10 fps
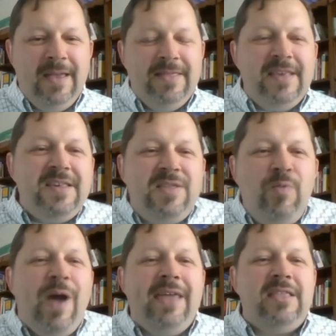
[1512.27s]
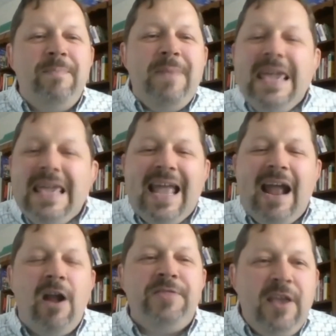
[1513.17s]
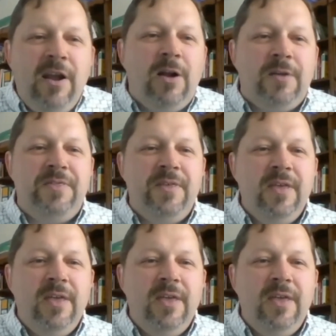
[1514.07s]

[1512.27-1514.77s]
This is the way that the meek inherit the earth.